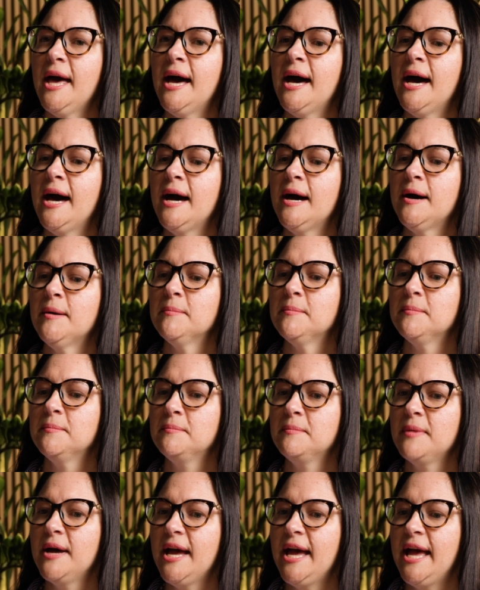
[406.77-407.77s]

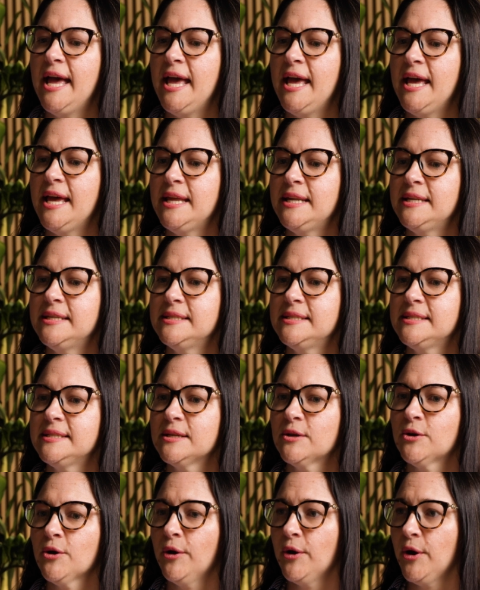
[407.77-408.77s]
and
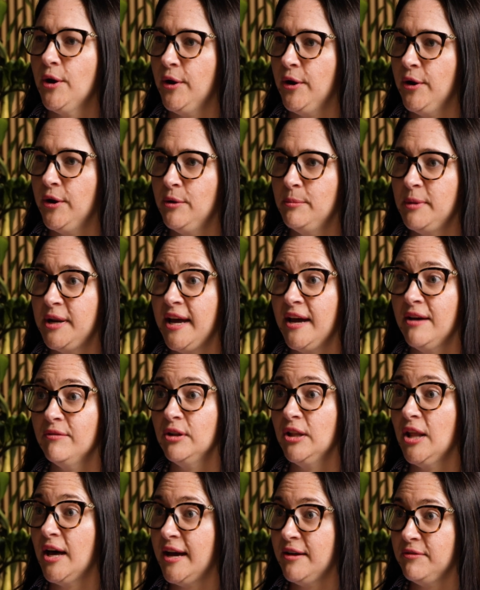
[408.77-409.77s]
go home and have a
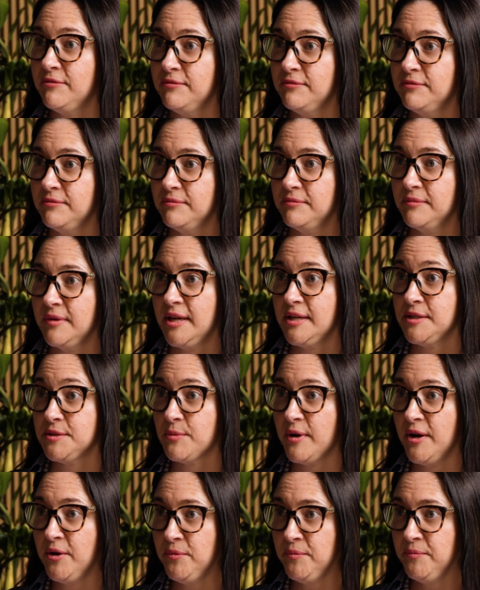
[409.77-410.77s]
life as
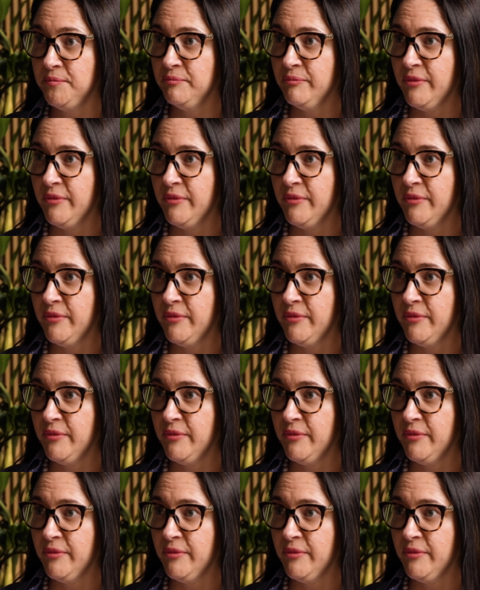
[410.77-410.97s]
well,